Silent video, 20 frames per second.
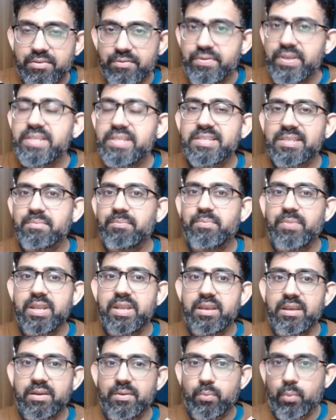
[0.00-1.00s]
We
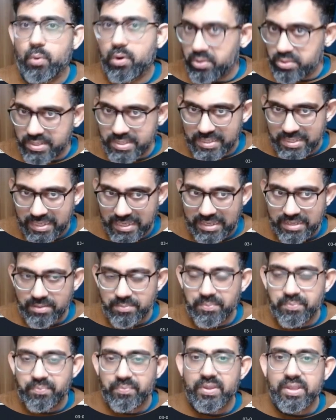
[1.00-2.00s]
simply want to say
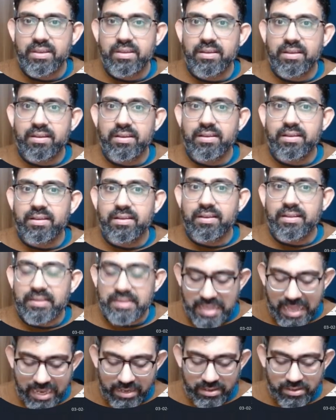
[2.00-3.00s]

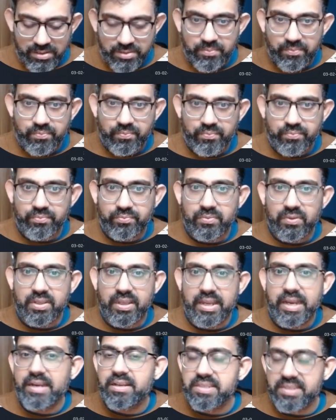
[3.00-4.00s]
that
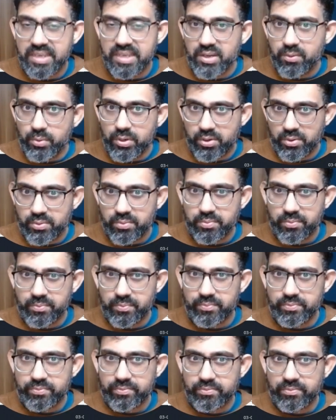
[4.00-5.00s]
it is equal to
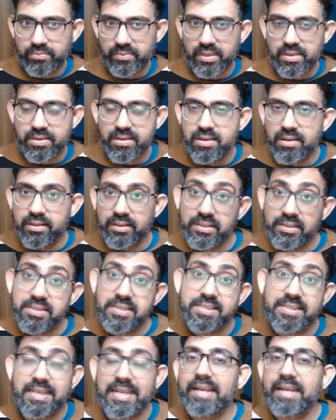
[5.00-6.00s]
the
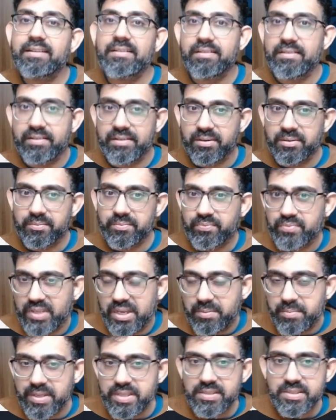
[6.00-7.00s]
selected year.
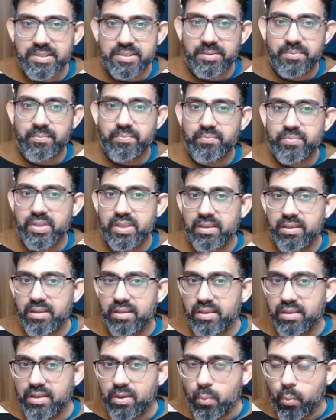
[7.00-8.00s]
That means
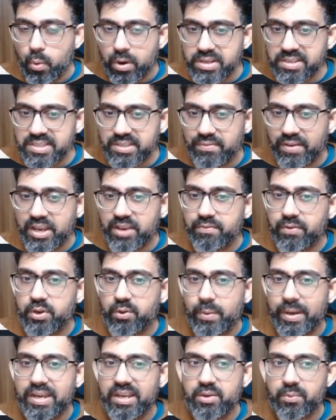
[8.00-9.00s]
what is the value for
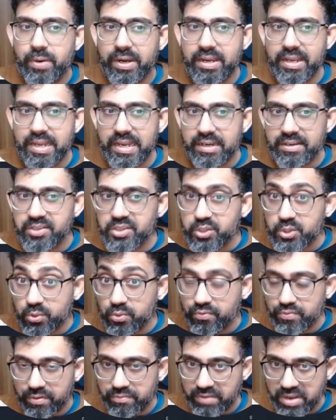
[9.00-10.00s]
2020? It is
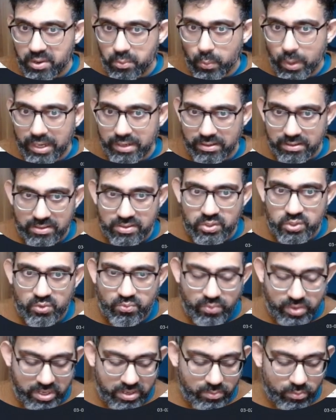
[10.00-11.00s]
251. So
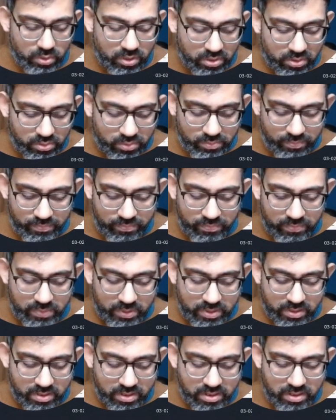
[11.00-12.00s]
we want to
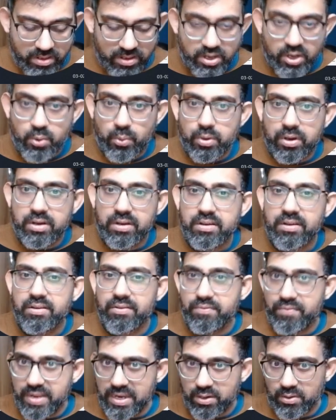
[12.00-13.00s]
do a
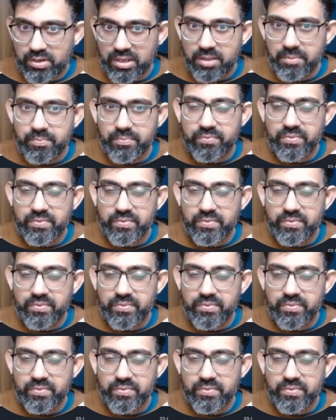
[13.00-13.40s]
VLOOKUP.